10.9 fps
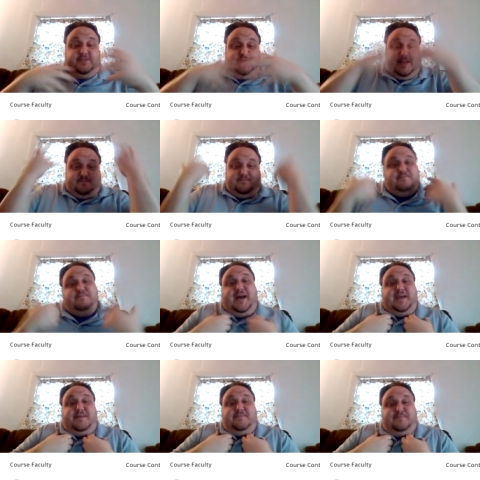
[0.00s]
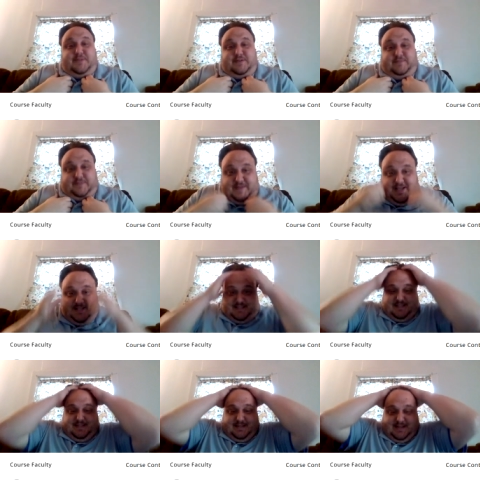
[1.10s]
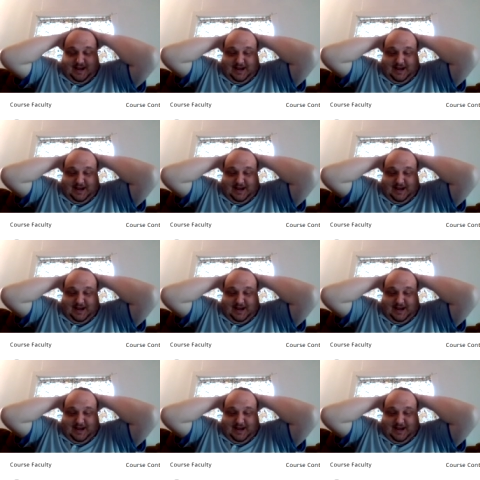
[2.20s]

do you get my beautiful face,